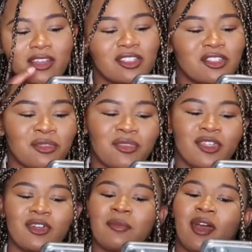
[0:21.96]
did you
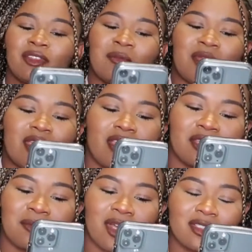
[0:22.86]
feel about them making
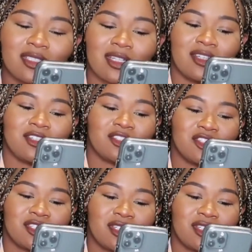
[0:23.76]
the montage?